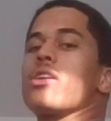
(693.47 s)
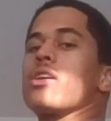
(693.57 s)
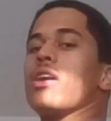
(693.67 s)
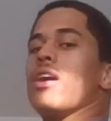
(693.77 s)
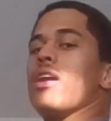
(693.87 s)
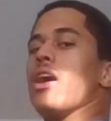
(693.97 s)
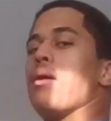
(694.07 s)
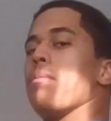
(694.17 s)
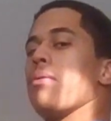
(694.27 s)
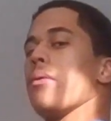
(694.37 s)
curl it
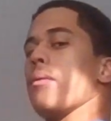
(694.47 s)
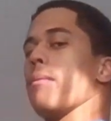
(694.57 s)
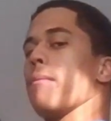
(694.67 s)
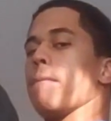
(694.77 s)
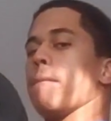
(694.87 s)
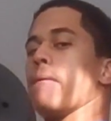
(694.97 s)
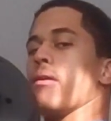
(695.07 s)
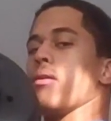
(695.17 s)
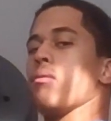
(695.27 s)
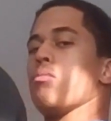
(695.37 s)
up,
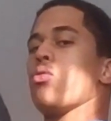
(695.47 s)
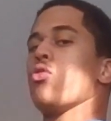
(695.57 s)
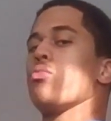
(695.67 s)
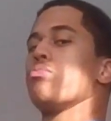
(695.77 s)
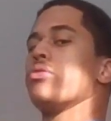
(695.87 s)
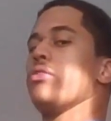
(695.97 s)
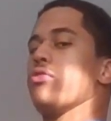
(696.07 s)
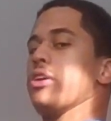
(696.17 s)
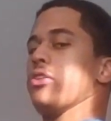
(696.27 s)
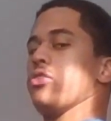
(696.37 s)
pause
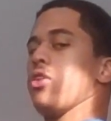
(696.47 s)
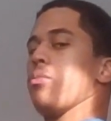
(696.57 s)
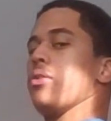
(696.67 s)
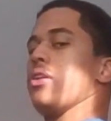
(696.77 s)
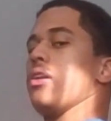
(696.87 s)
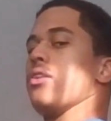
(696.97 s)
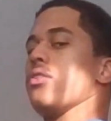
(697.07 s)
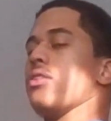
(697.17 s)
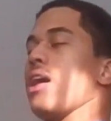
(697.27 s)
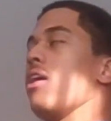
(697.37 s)
briefly at the top, and then let
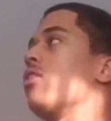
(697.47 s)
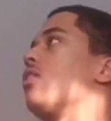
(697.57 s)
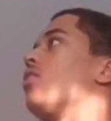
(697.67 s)
it down.